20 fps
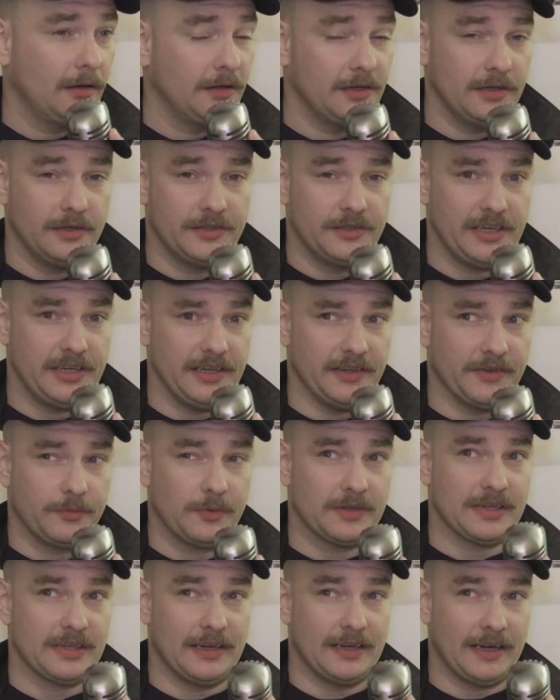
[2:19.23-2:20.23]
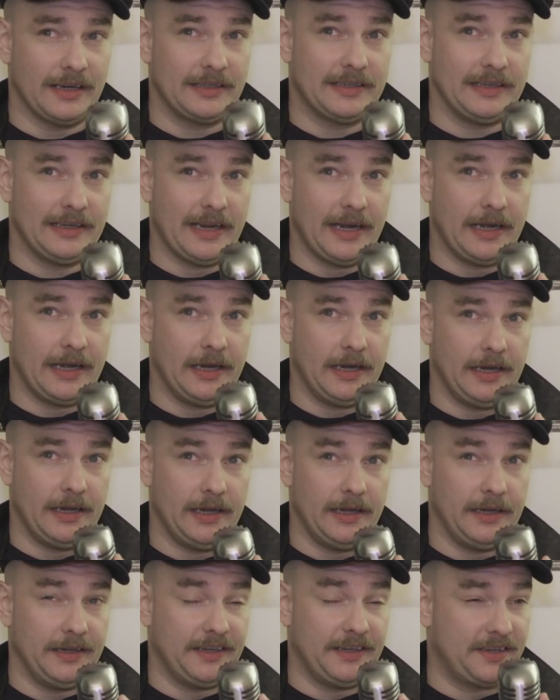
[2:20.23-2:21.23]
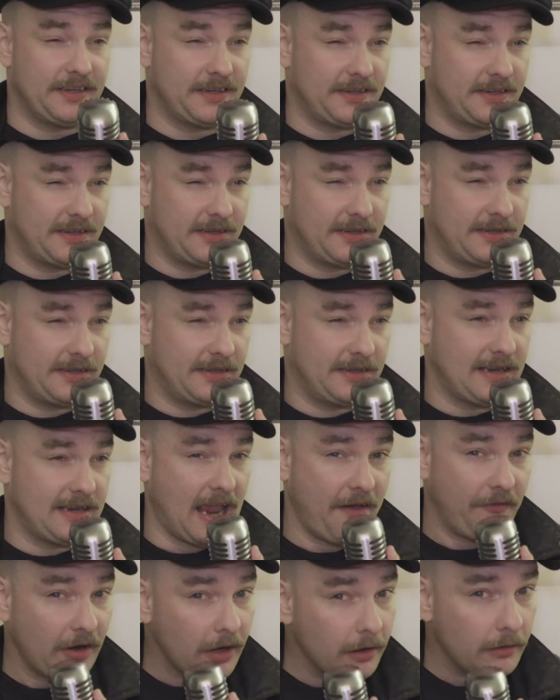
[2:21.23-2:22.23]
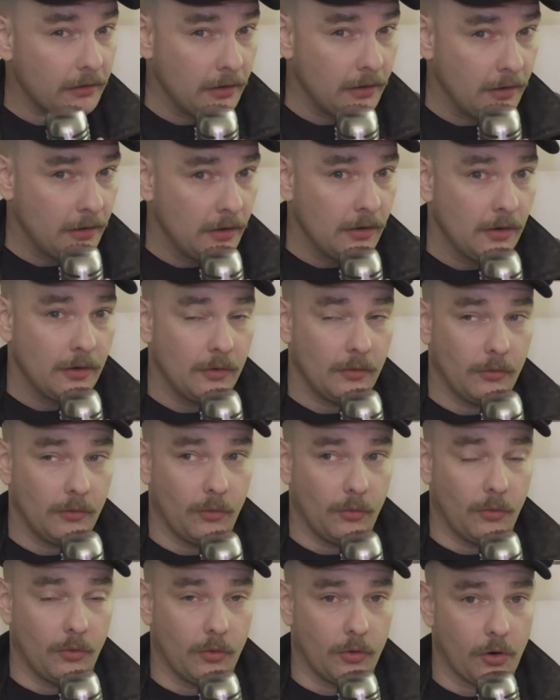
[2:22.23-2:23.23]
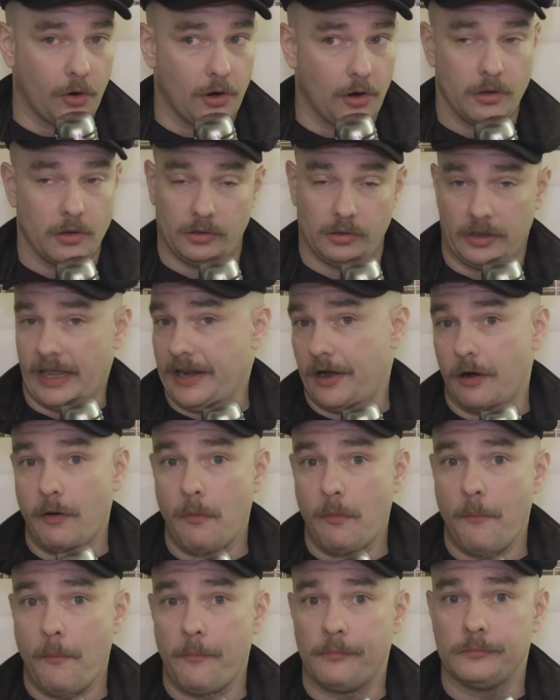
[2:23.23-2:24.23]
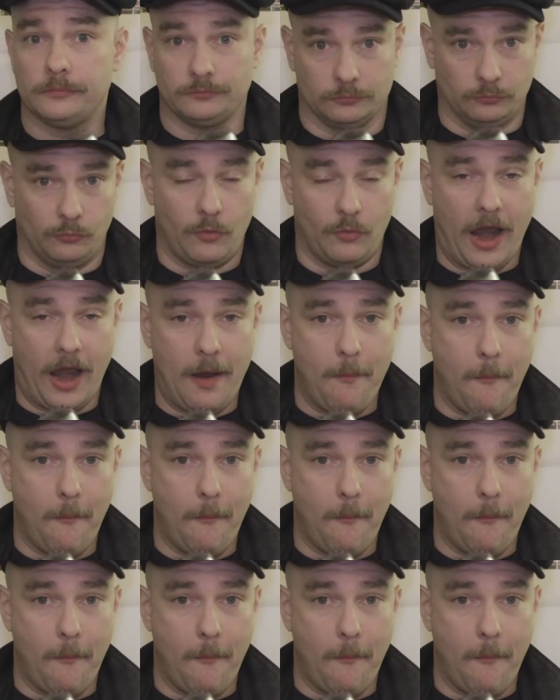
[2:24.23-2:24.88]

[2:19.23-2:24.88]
geez, was that, 1987 or later, right?